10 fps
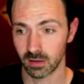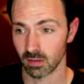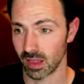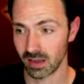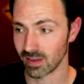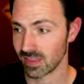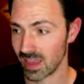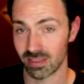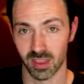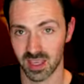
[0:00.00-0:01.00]
like I've got that,
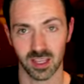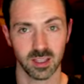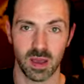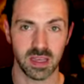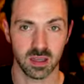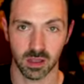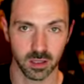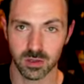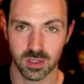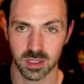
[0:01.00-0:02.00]
and the kids basically
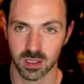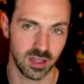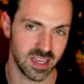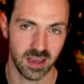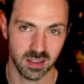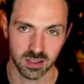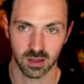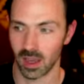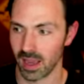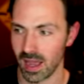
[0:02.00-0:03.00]
use the Series S.
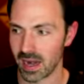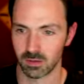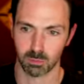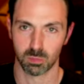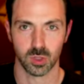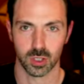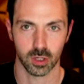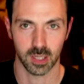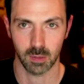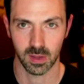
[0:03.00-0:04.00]
I got it and just hooked it
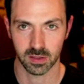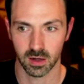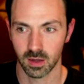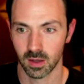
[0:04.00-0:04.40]
up out there.